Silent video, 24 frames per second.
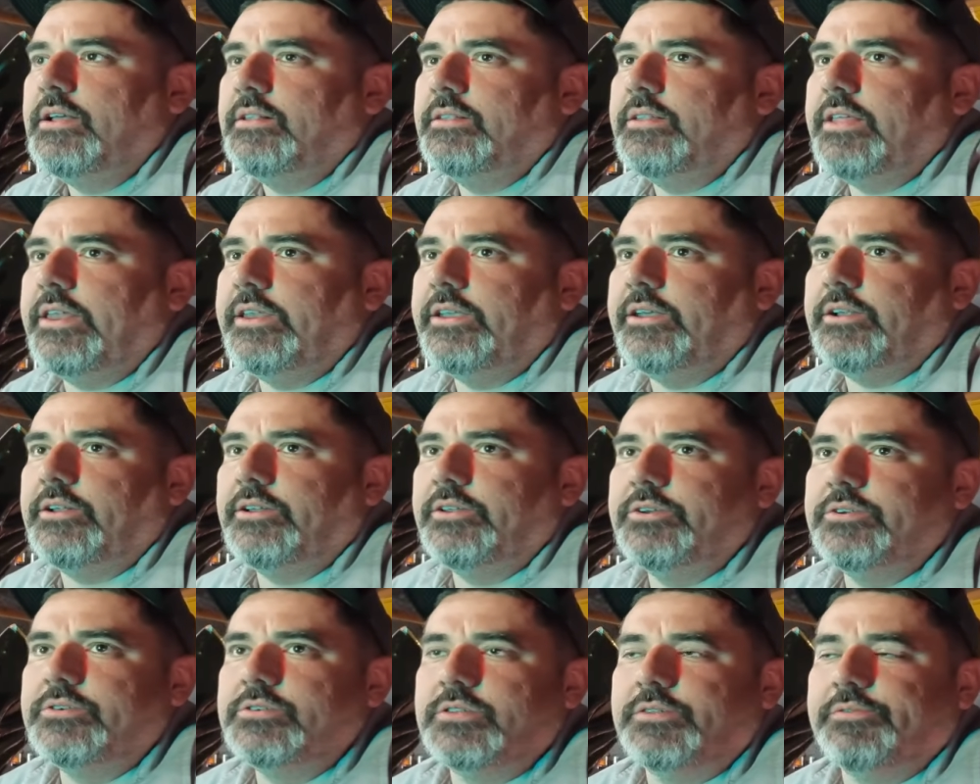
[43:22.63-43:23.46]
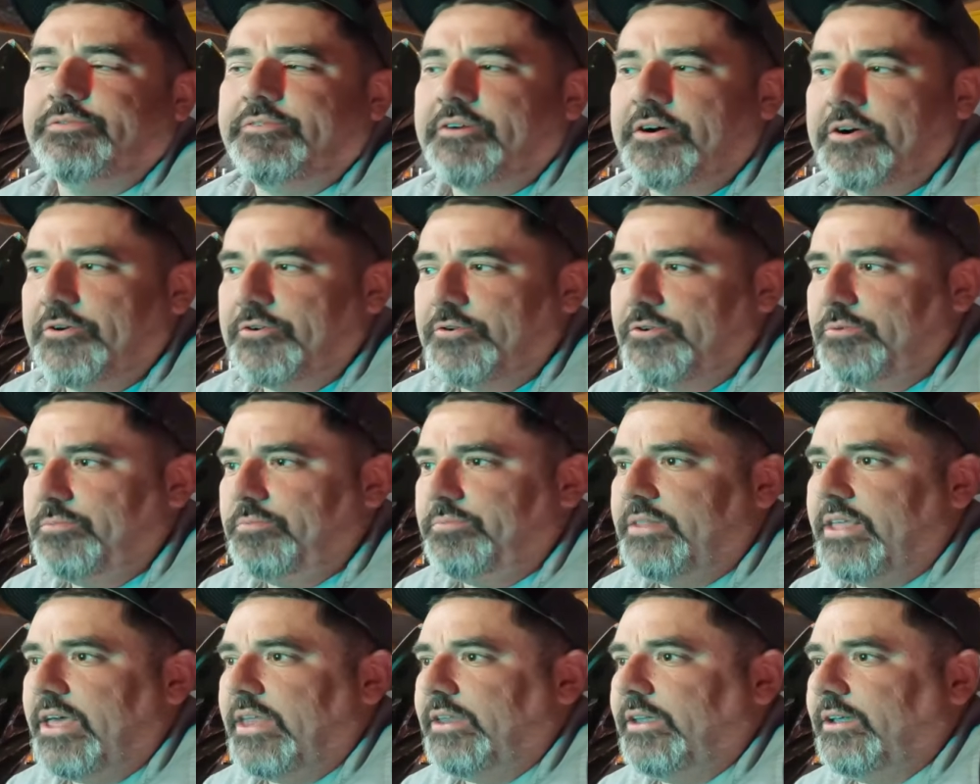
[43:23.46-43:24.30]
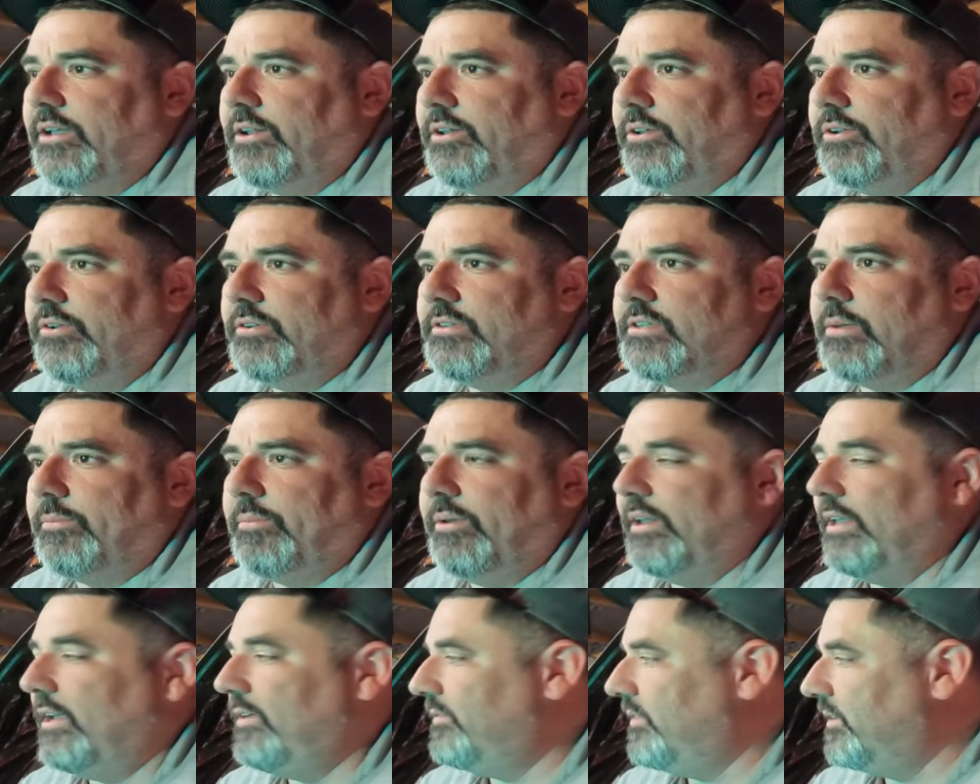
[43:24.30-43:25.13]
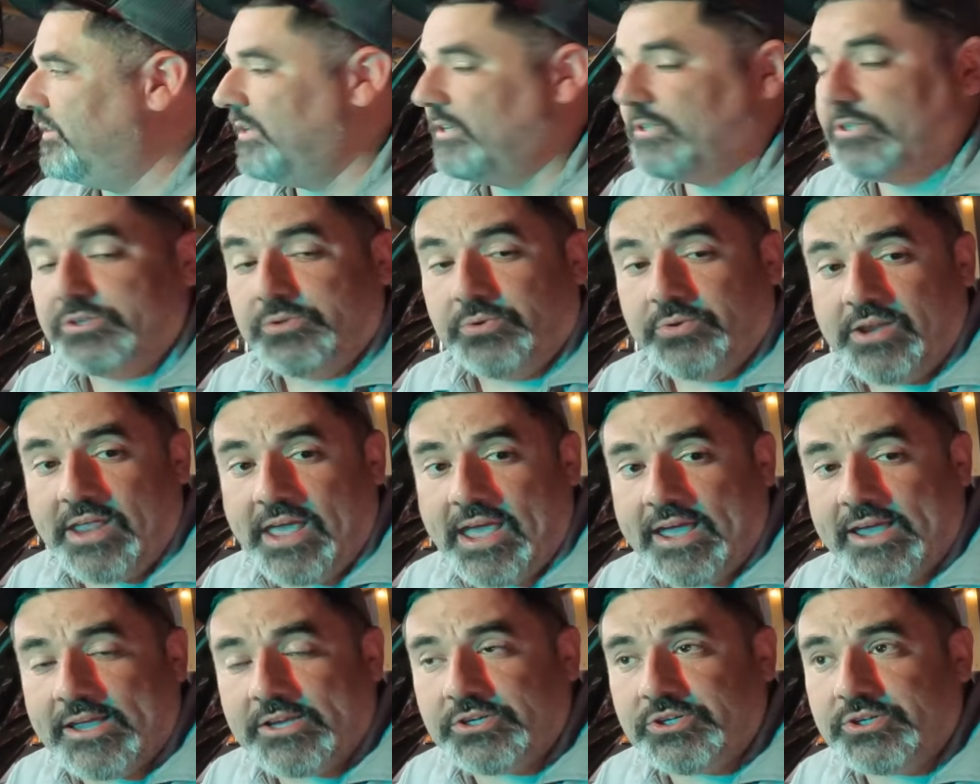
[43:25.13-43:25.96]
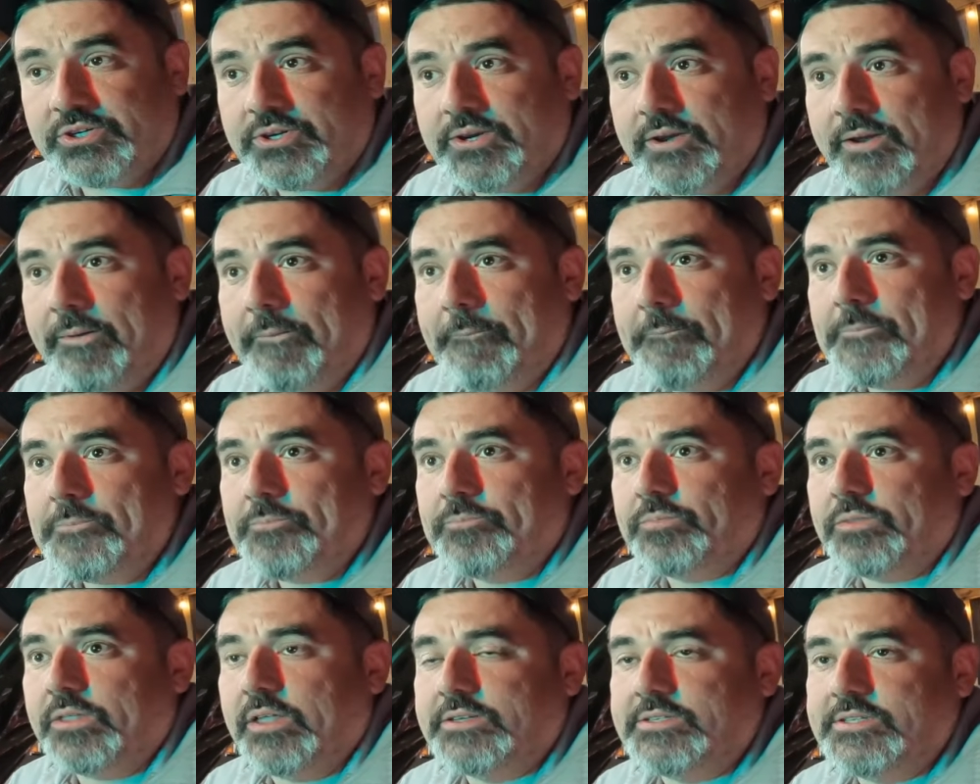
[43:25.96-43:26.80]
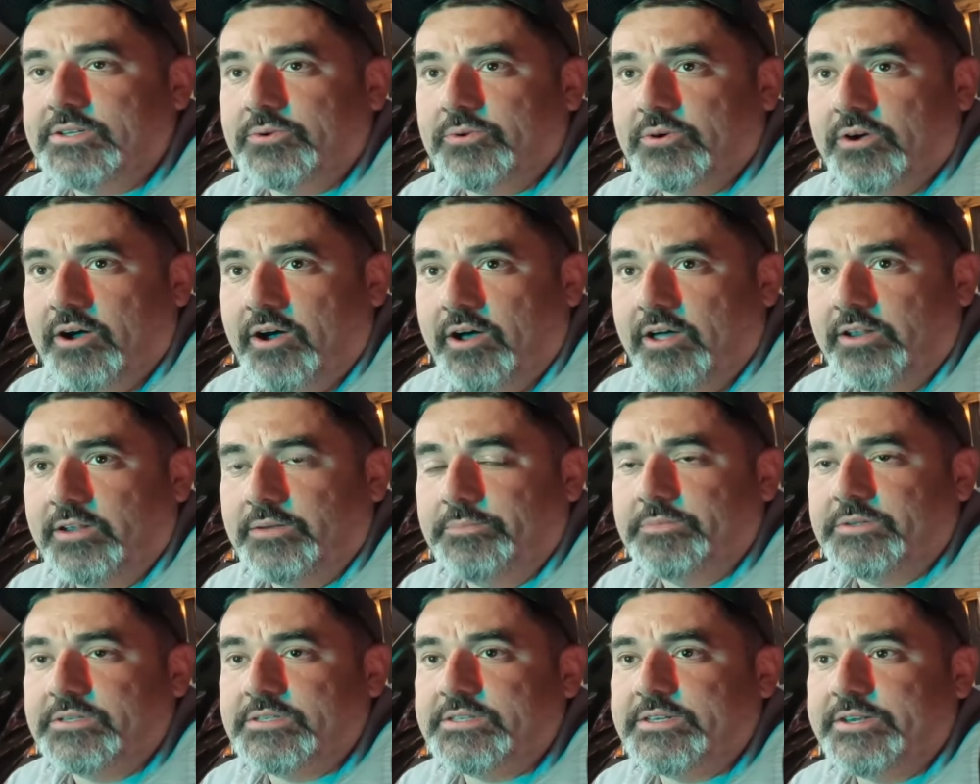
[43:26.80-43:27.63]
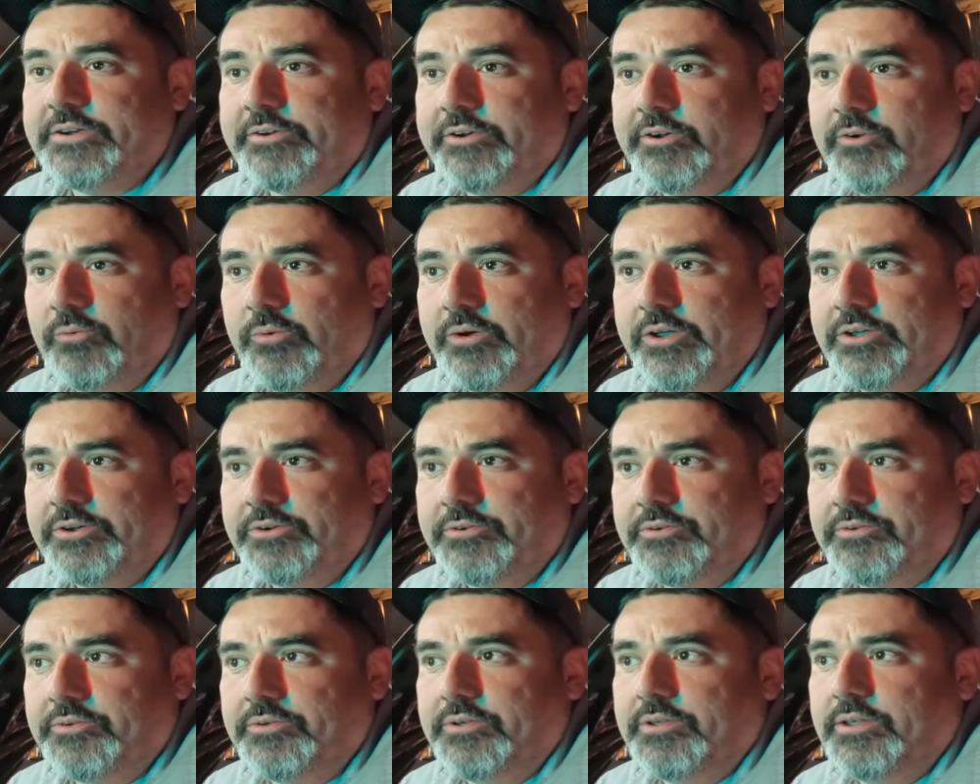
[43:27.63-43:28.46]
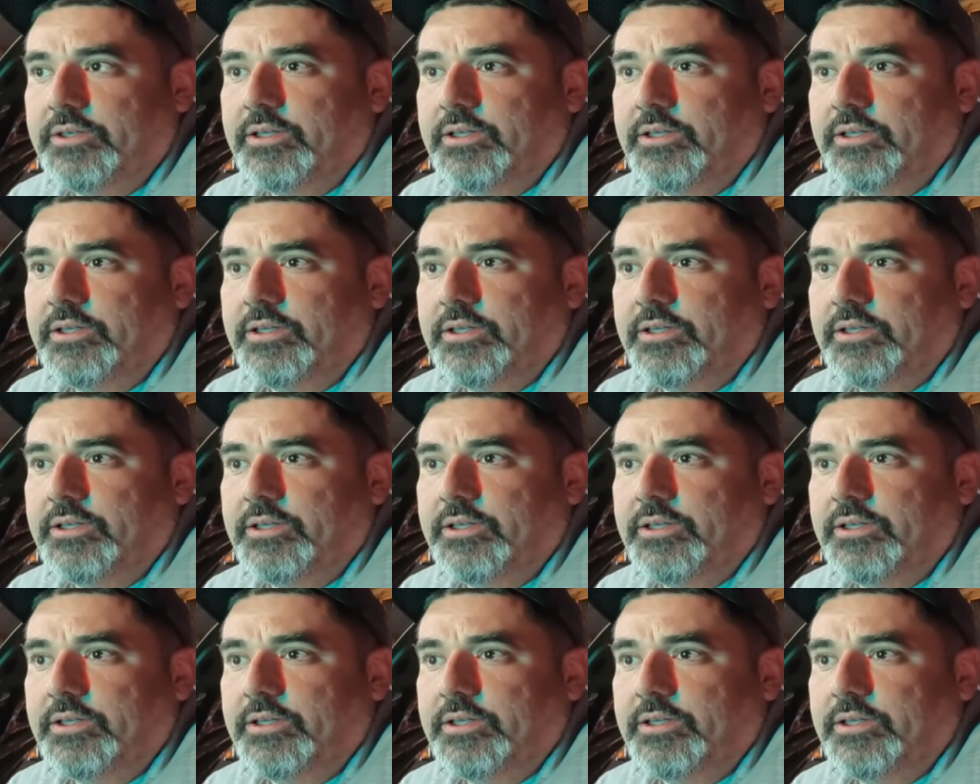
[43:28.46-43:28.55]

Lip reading: That includes the foam. That includes, I believe, the digital dash, the tilt column, the steering wheel,